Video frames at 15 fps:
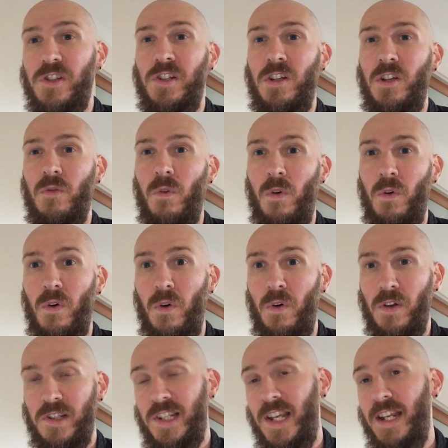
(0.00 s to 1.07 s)
to you
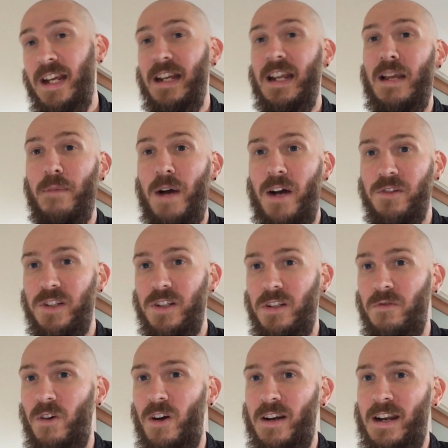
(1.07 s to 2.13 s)
or sending an email to
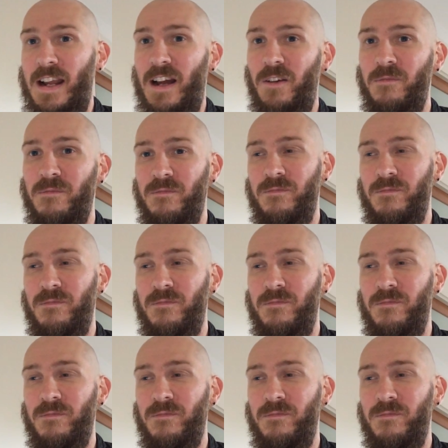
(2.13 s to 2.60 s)
you right now?